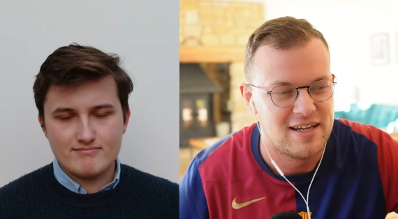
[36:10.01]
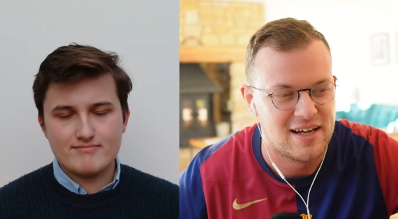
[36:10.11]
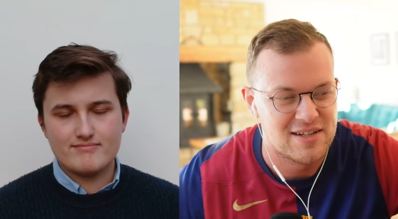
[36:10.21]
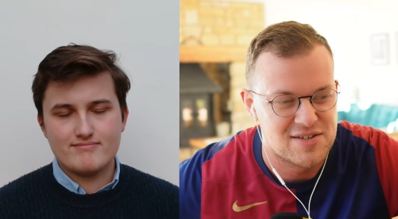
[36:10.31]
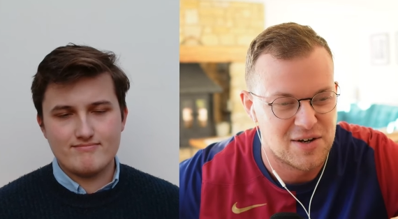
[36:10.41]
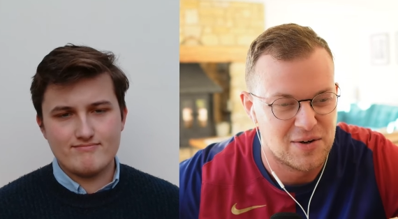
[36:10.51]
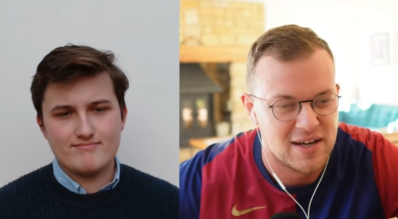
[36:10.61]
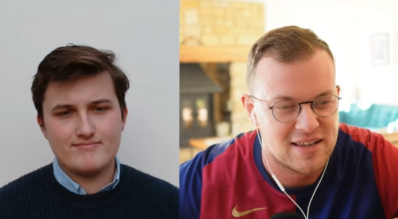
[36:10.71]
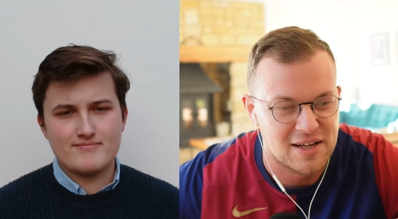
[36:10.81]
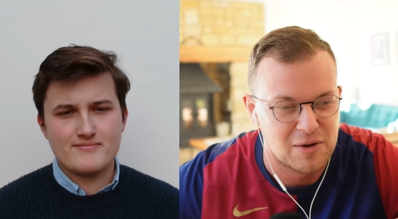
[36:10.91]
Speaker 1: And so I
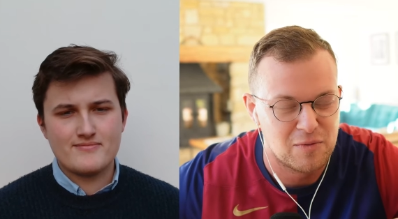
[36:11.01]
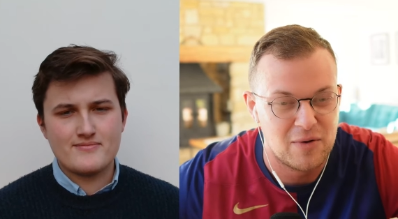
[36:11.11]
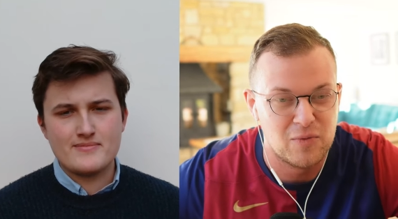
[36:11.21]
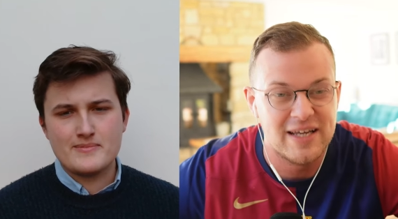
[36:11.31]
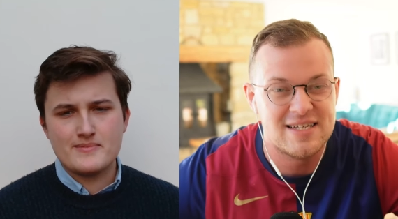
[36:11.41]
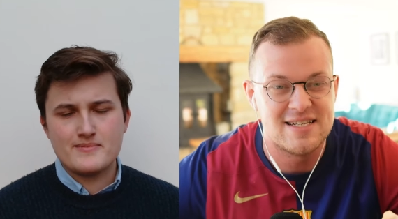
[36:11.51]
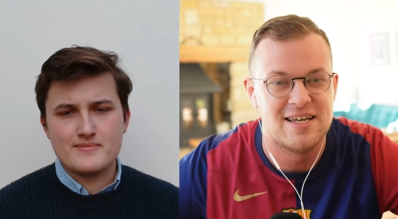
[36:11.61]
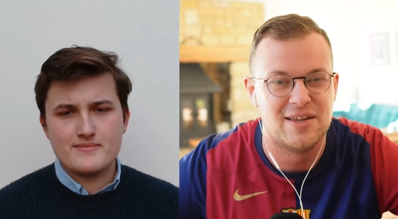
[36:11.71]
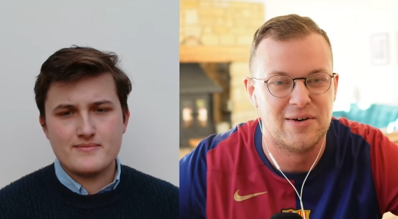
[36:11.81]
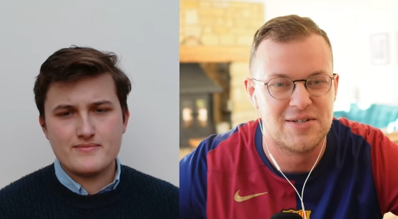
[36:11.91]
think when we see
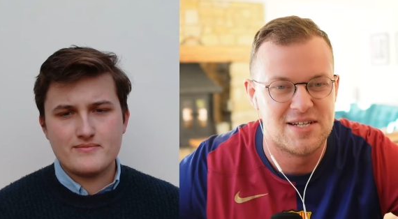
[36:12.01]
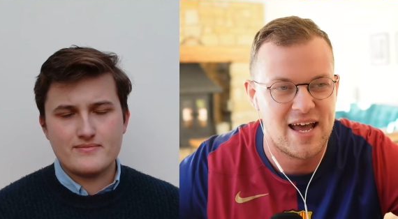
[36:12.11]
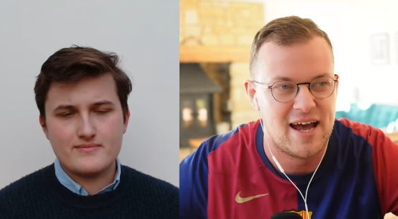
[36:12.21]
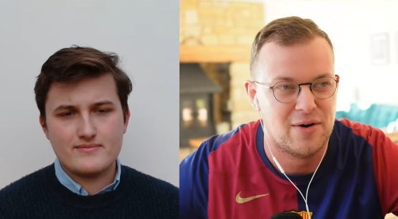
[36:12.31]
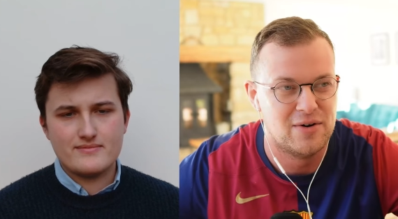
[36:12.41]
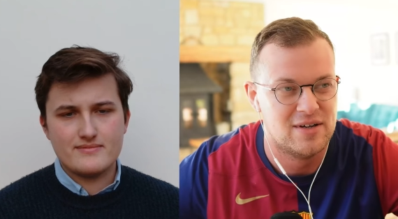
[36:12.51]
those now,